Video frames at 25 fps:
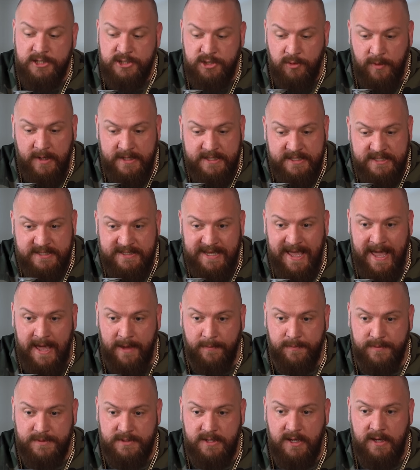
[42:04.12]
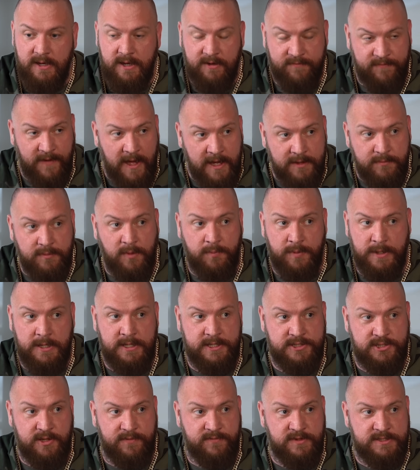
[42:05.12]
to accept, if I'm a
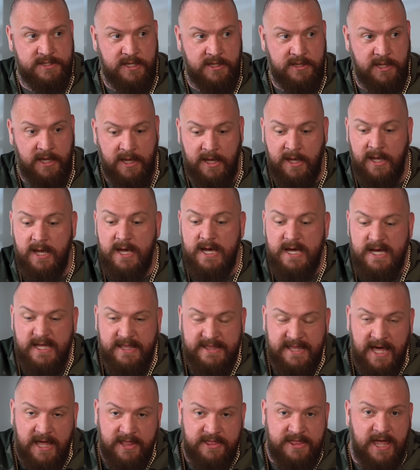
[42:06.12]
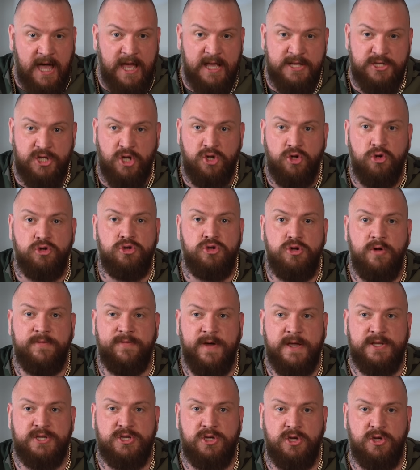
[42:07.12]
police officer there, that is a good enough
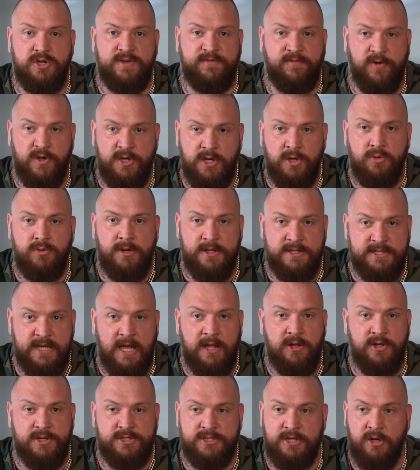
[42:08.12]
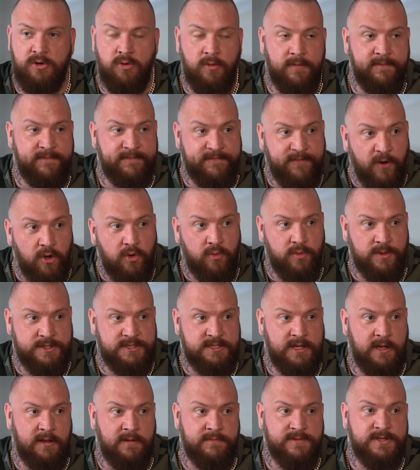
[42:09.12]
excuse for you to tell us to go and fuck
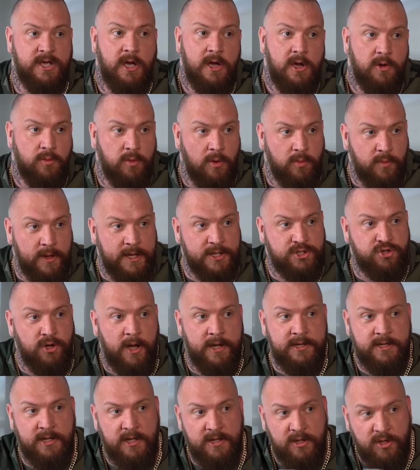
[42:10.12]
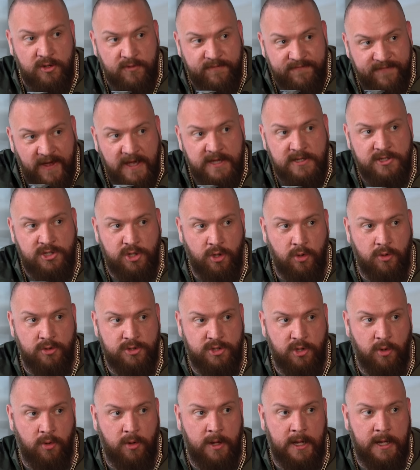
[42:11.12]
ourselves when we're trying to find your
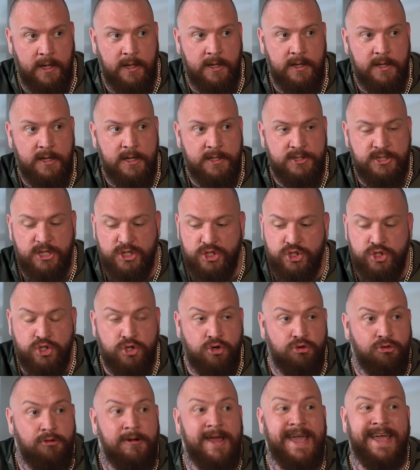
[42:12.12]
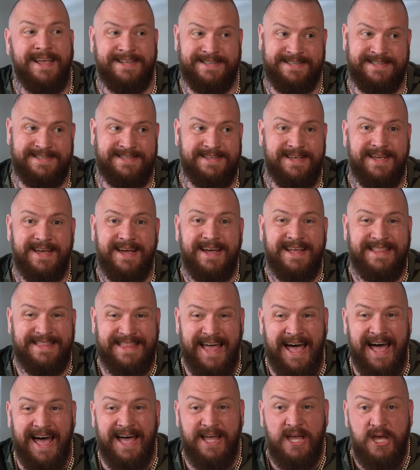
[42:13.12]
daughter. Now, disgrace.
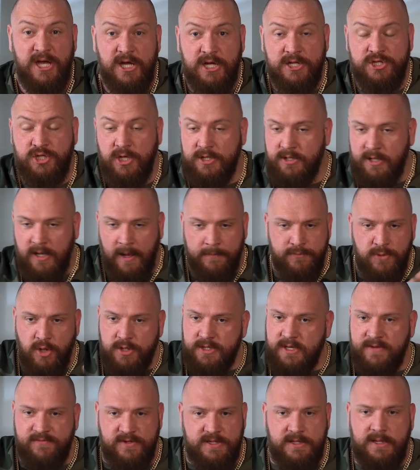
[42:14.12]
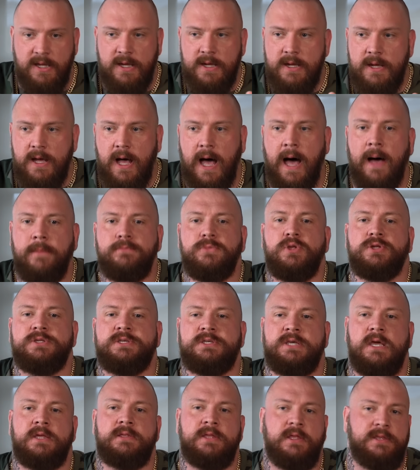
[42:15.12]
I'm not
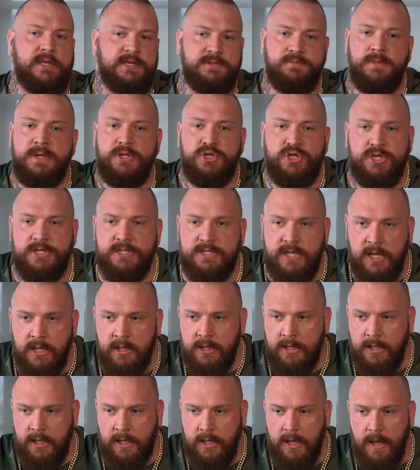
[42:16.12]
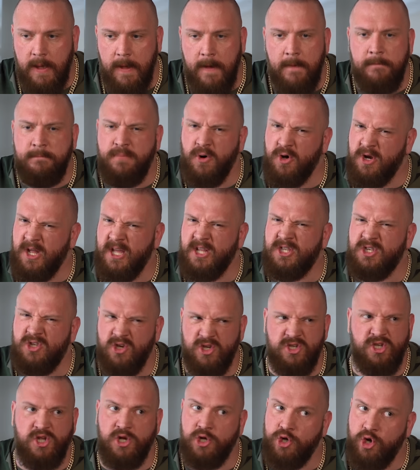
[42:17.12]
saying that this means she's guilty, but it
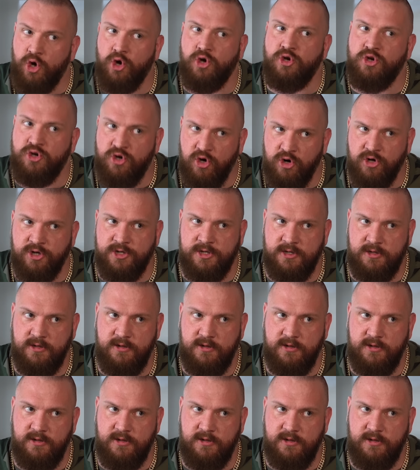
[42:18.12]
doesn't look good.